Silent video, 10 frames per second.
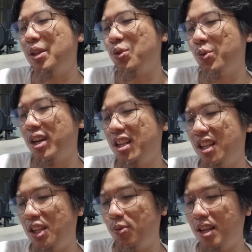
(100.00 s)
well,
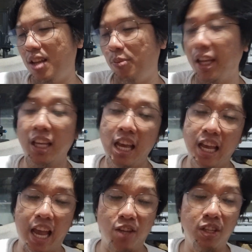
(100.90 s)
it will not break.
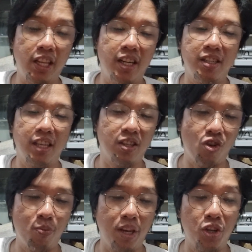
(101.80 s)
Actually, there is a
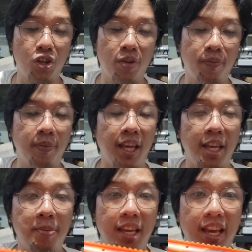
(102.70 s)
combination of
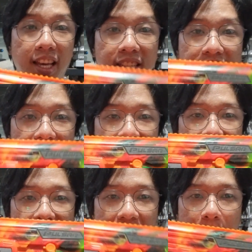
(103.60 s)
ABS,
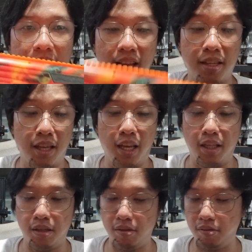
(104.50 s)
it's ABS,
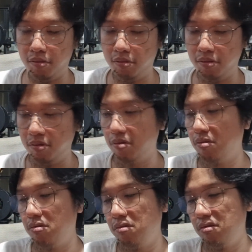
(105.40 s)
and
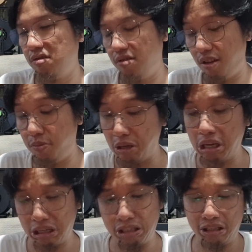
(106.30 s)

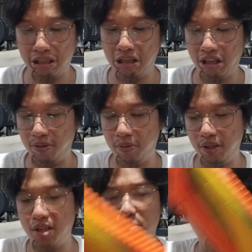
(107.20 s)
ABS,
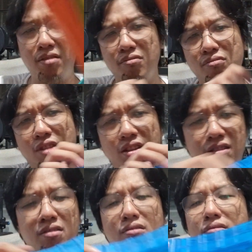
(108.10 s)
but this
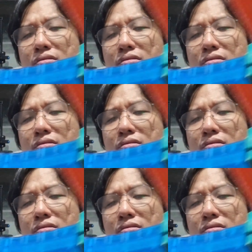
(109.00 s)
is,